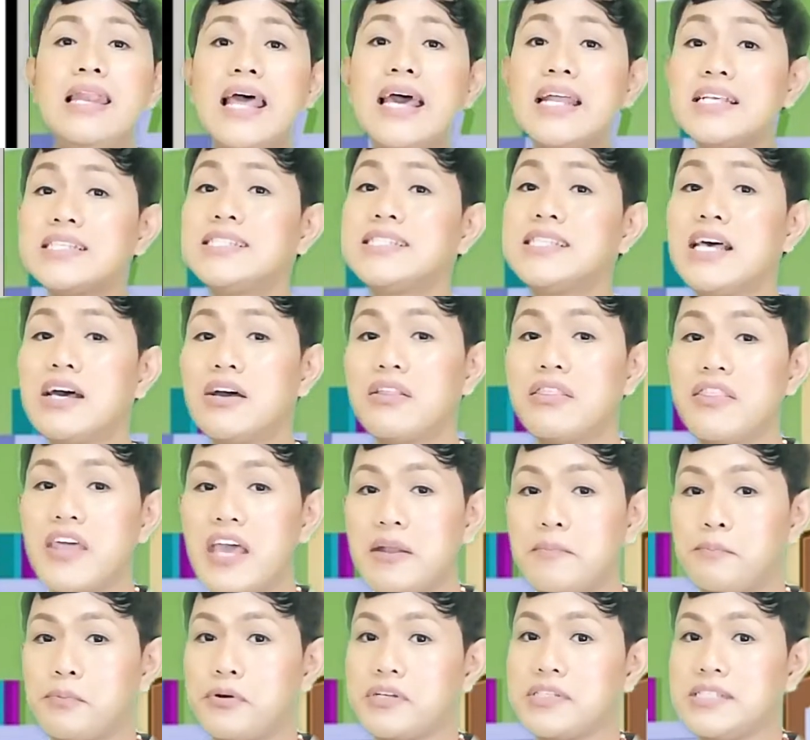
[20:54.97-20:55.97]
Let us now
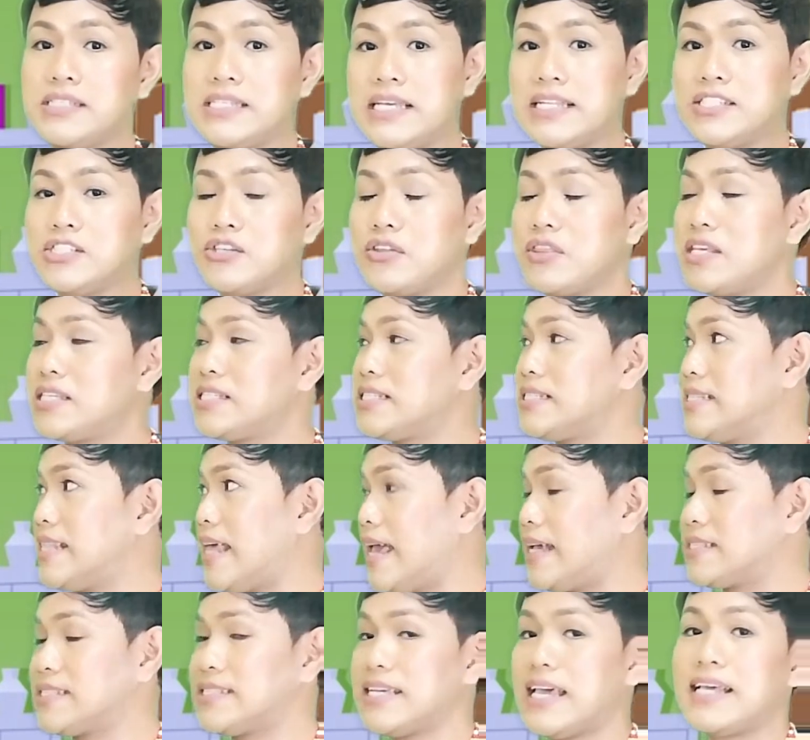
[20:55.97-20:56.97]
then proceed to
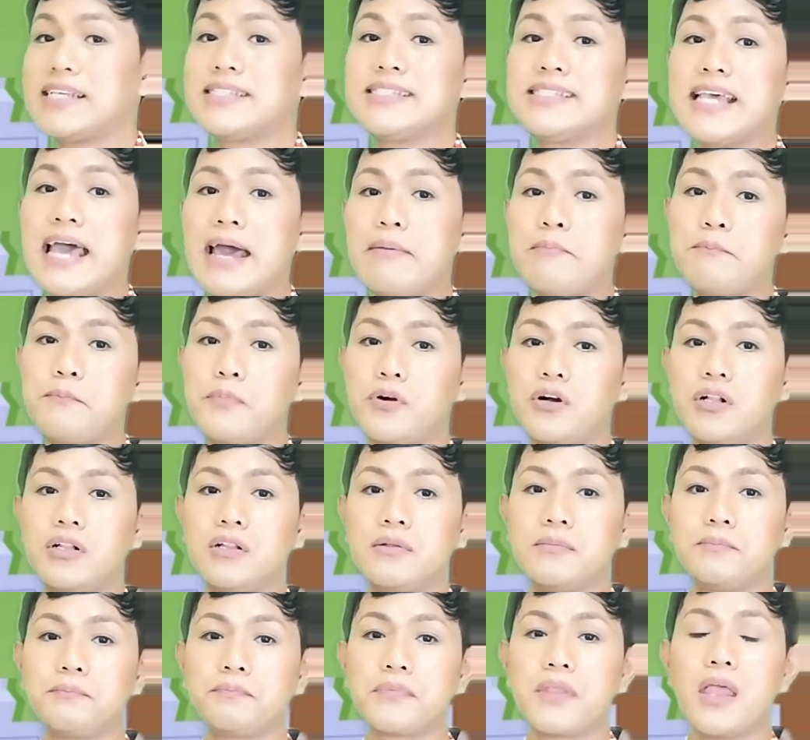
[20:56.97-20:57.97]
this next
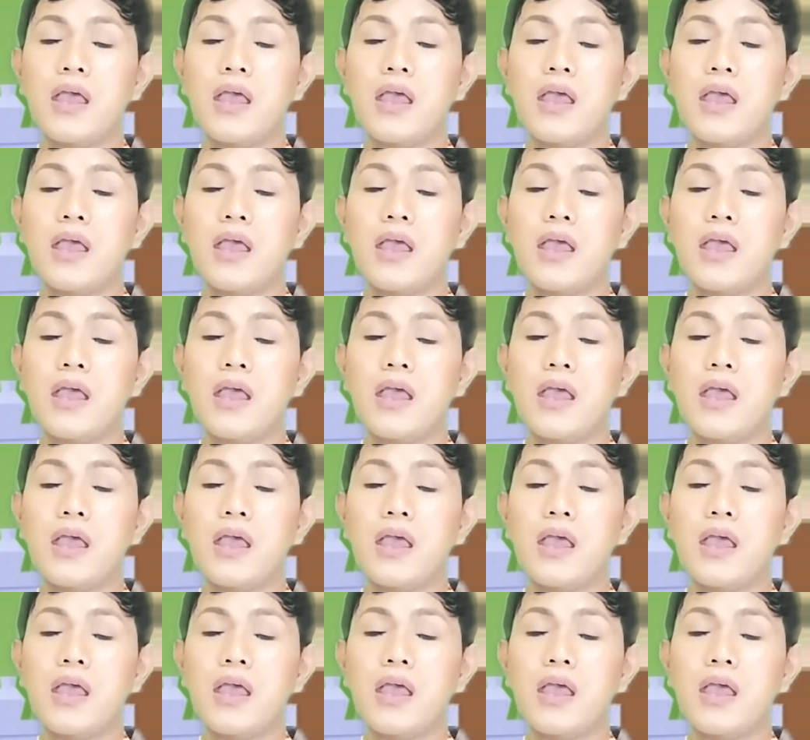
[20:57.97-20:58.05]
example.